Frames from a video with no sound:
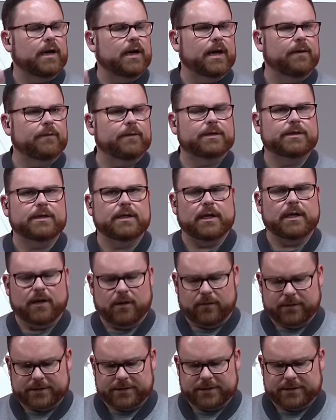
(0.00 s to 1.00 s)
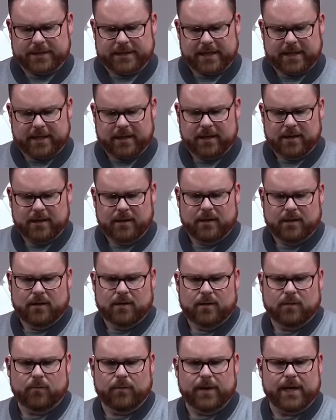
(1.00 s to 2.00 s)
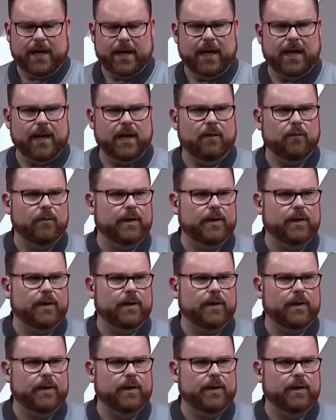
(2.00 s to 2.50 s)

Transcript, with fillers: I would, you know, it's just like we